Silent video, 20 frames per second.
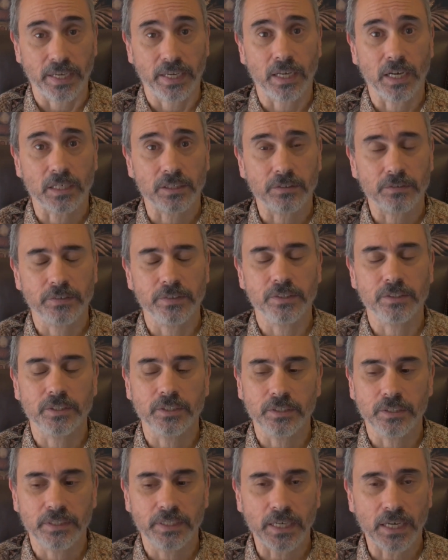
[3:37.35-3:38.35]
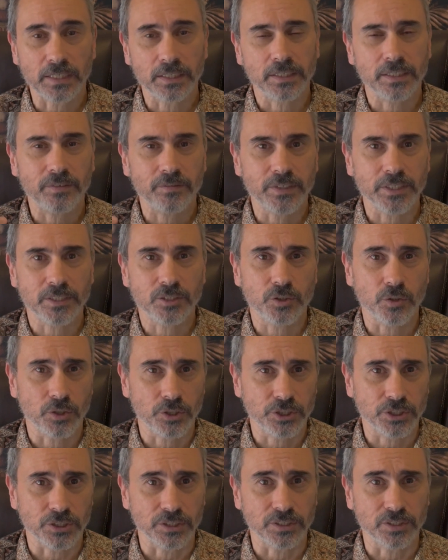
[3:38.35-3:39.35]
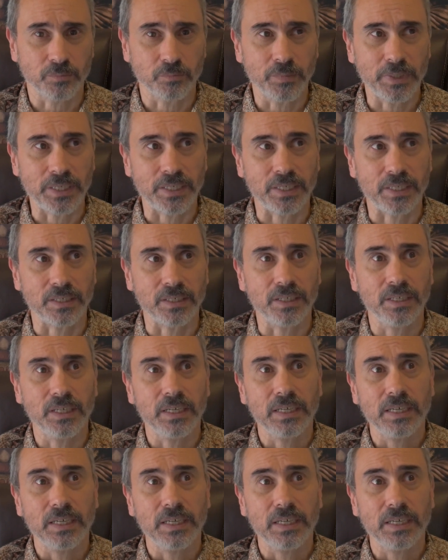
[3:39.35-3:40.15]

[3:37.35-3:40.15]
Cognitive distortions mean